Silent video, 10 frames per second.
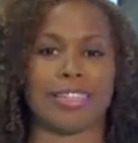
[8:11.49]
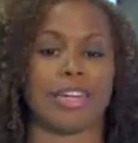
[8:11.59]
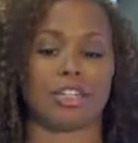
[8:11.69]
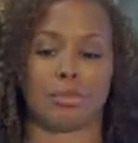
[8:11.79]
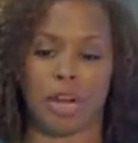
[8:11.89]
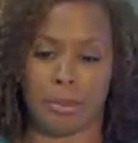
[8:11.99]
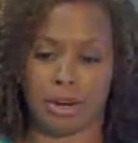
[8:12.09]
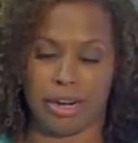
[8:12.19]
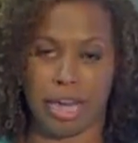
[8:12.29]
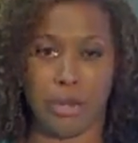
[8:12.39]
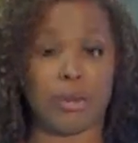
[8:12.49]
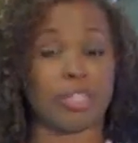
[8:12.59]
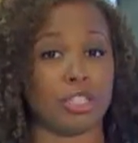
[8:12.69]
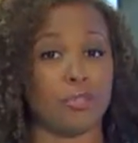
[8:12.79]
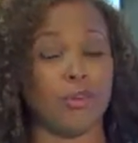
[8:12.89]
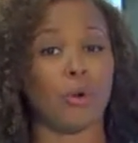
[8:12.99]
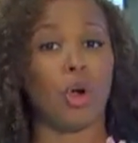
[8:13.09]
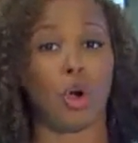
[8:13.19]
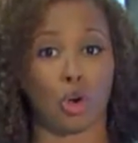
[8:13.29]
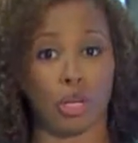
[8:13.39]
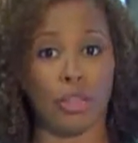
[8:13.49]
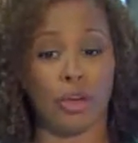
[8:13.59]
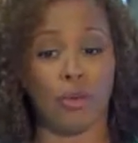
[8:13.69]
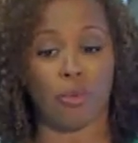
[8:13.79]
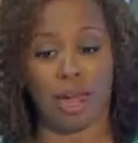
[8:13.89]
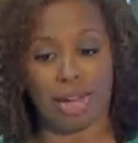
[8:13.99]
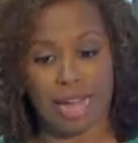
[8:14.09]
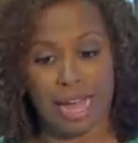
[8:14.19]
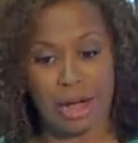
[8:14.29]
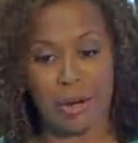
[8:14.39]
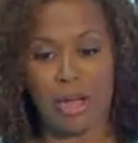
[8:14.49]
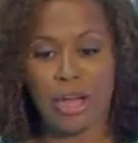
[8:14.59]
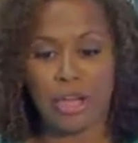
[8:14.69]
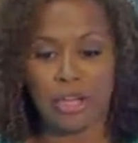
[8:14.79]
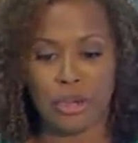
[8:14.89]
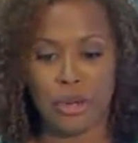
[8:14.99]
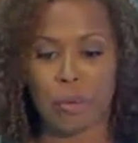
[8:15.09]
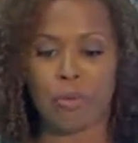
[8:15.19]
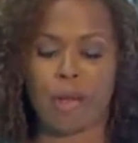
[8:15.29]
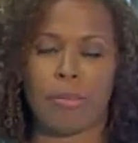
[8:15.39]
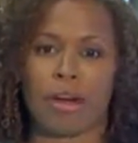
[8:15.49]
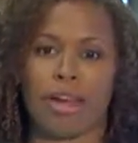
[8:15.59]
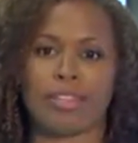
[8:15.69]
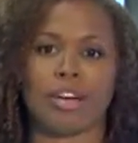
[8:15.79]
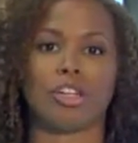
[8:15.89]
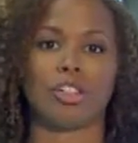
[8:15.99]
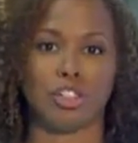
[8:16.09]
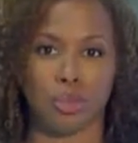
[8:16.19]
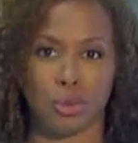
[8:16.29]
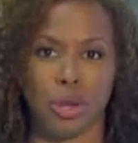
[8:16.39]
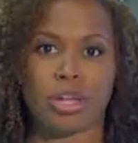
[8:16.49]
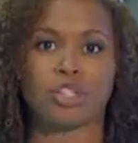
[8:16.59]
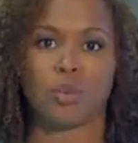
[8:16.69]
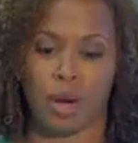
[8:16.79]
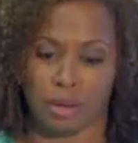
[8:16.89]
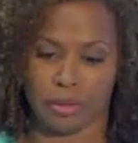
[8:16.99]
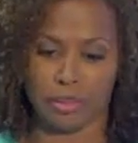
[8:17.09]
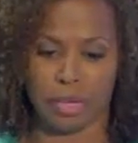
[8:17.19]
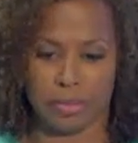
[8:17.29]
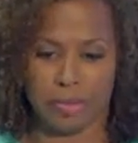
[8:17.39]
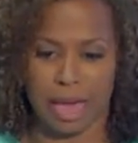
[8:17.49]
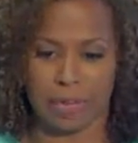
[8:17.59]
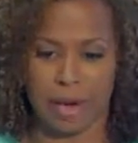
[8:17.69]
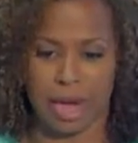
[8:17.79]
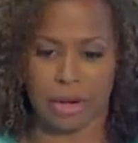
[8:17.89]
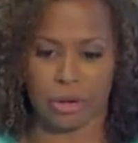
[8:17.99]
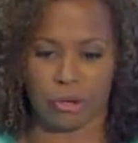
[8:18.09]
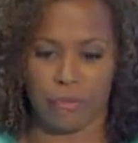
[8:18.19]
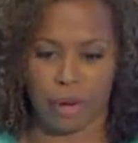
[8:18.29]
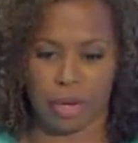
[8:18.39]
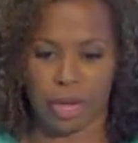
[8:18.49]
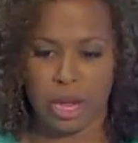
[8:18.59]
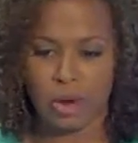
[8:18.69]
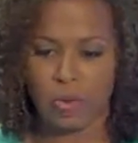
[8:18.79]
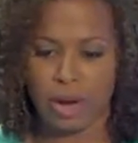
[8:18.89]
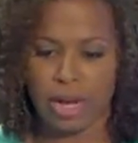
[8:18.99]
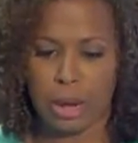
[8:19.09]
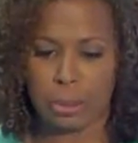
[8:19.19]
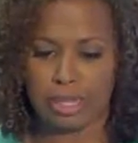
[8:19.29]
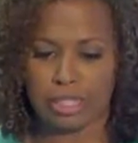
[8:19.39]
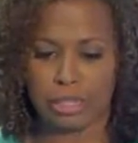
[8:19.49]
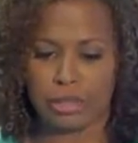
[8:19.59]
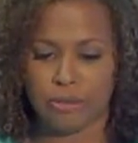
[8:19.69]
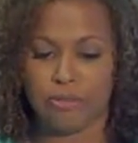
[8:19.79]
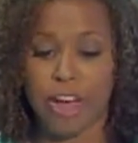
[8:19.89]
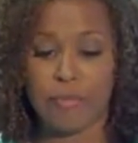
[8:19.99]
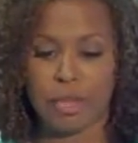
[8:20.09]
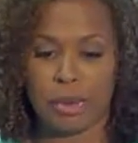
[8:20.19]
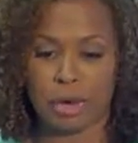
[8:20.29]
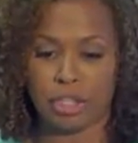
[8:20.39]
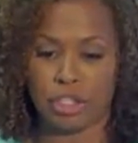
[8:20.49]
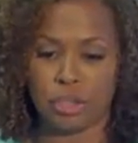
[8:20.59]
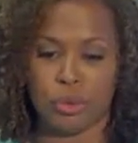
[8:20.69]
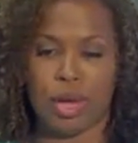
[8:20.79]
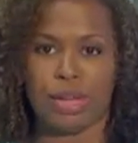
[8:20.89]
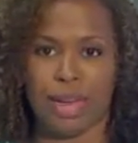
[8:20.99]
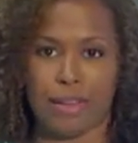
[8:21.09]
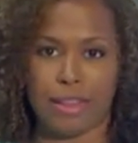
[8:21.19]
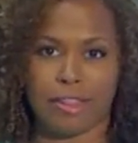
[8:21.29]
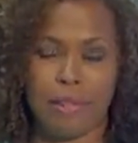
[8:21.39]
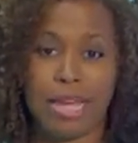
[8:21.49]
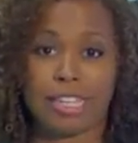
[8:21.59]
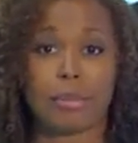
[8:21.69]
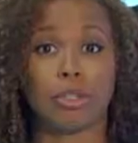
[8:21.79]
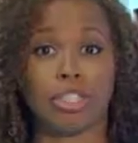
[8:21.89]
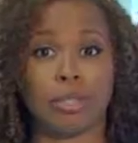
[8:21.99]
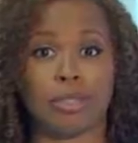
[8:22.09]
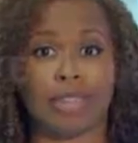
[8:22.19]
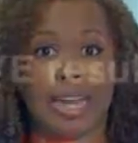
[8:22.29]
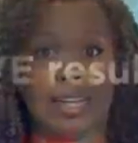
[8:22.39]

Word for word: It's not your primary day. You can still vote early, though, right now. Your primary is on June 12th, so keep that in mind. Early voting right now will continue until 5 p.m. on June 11th. WTOC